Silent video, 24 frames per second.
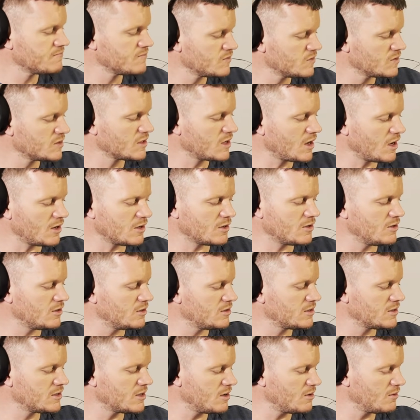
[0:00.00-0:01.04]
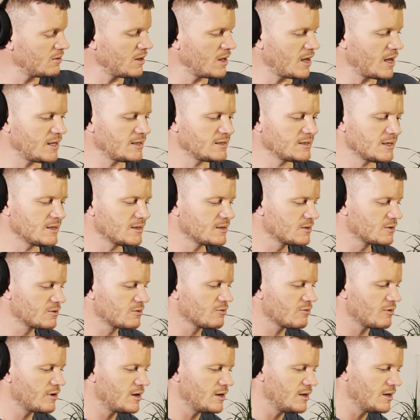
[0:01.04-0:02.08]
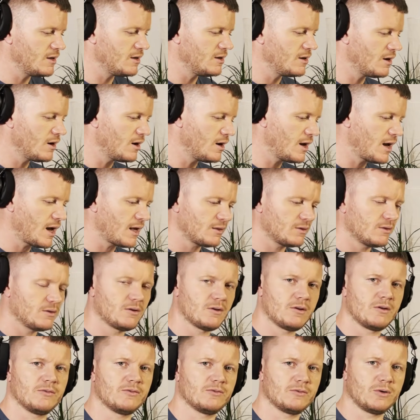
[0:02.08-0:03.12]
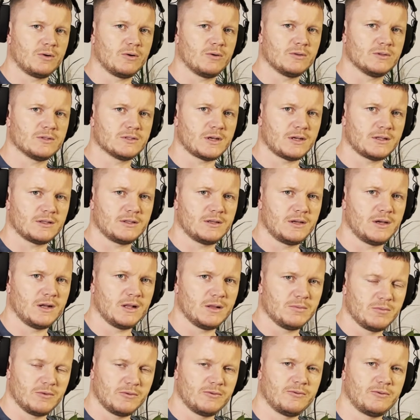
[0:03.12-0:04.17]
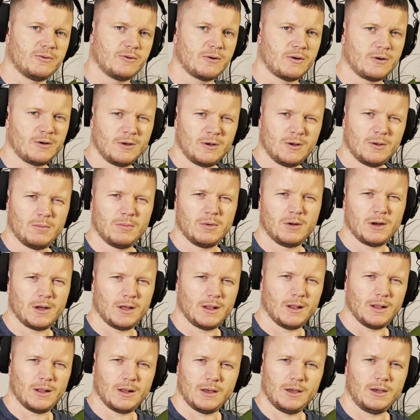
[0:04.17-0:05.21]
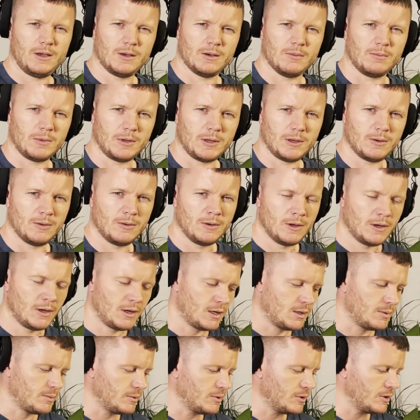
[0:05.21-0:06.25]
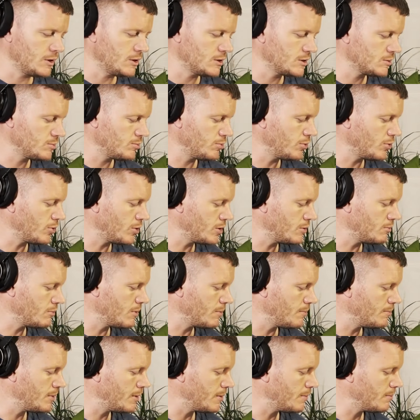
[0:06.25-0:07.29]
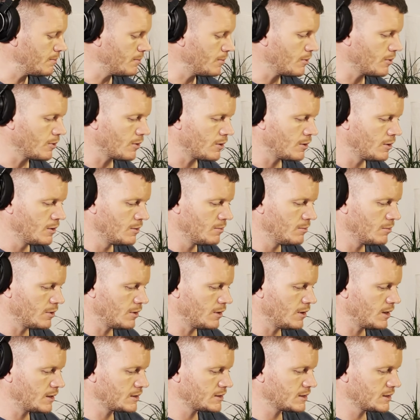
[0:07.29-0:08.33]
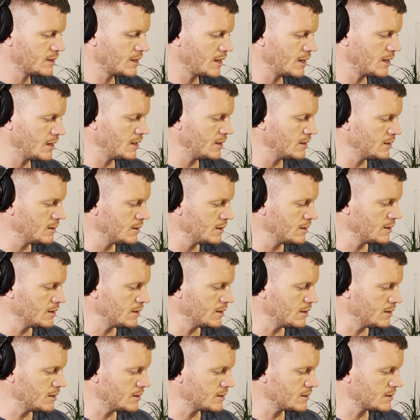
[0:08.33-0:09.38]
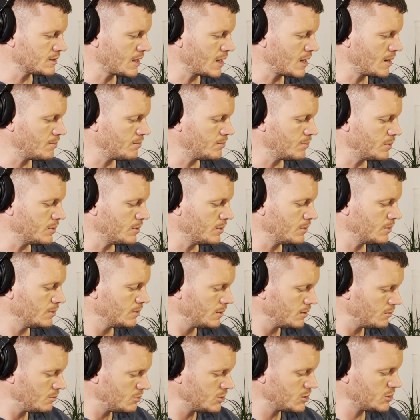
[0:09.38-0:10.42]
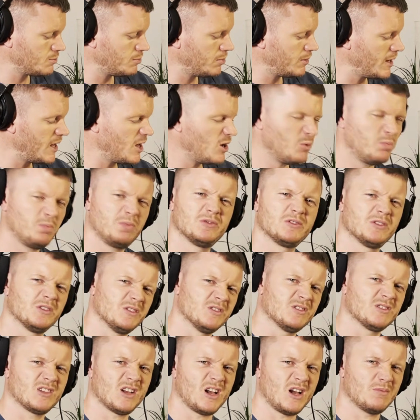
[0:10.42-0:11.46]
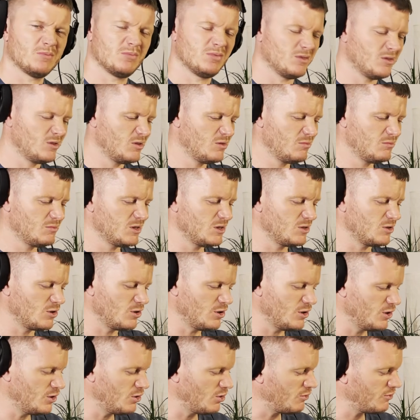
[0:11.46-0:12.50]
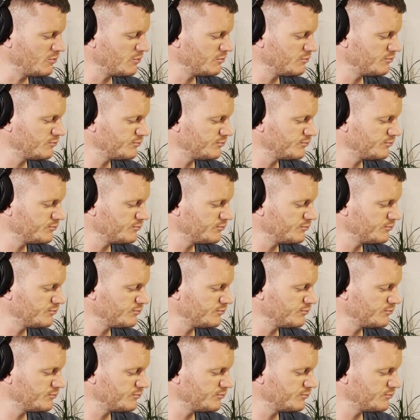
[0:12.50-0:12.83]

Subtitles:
It's got a good sound, lads. It's gritty. I hadn't heard of Tones on Tail before, but I like them now, and I'm going to explore them a bit more. But let's get in with the sample. We'll just play it up until the sample. It comes in early enough.